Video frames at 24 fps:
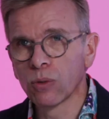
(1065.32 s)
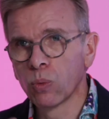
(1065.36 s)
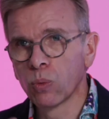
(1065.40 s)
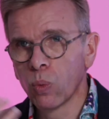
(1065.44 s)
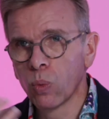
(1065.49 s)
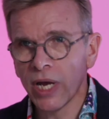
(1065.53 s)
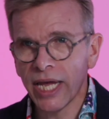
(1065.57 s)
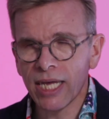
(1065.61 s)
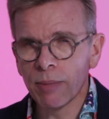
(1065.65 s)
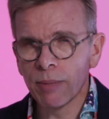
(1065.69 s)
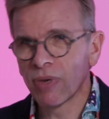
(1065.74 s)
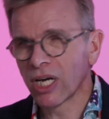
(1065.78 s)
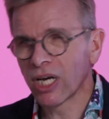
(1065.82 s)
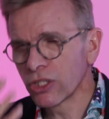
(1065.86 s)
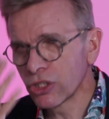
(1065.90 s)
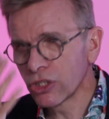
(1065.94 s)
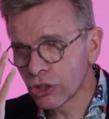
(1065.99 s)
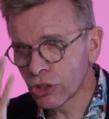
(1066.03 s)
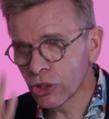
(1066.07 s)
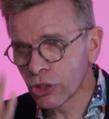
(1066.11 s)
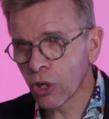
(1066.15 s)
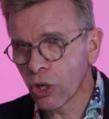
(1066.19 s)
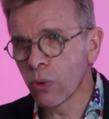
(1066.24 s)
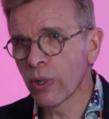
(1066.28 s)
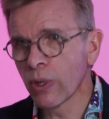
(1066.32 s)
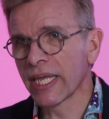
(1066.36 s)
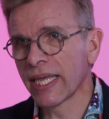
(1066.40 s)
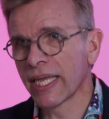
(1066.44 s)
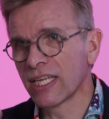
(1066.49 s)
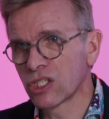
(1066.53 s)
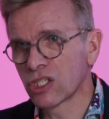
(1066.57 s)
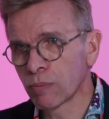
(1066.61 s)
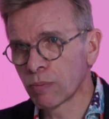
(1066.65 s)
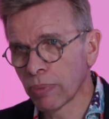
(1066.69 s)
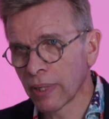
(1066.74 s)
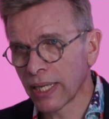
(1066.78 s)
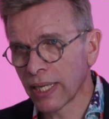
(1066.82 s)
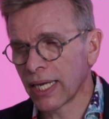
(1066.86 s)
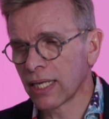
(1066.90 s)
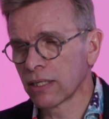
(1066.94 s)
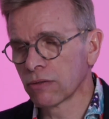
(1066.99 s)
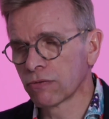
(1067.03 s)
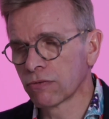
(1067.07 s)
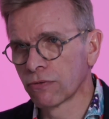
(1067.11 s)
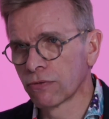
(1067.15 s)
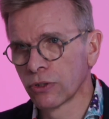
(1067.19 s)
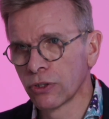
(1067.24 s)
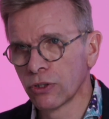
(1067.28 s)
way by showing his plan
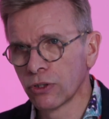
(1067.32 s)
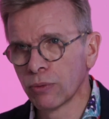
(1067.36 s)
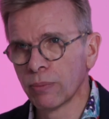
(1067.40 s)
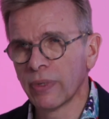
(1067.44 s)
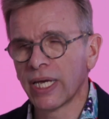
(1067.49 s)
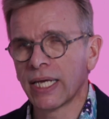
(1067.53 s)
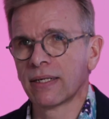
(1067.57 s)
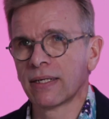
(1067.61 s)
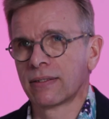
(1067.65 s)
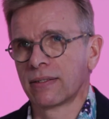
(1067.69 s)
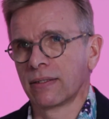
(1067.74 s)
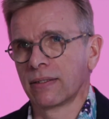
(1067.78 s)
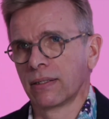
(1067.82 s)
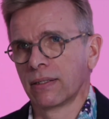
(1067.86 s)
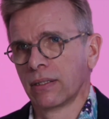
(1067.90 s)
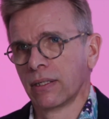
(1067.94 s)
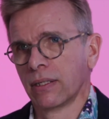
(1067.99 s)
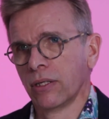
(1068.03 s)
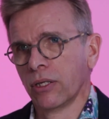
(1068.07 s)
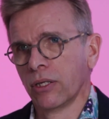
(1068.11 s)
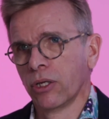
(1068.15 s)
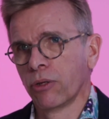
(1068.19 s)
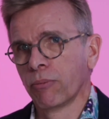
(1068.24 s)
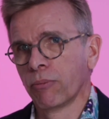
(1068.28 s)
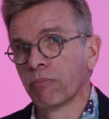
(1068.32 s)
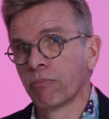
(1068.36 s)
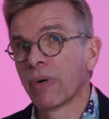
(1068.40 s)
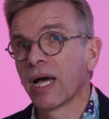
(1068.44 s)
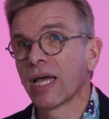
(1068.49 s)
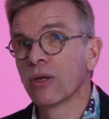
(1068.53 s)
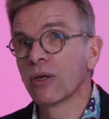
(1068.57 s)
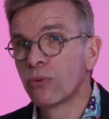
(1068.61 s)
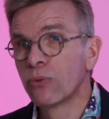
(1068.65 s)
for humanity, by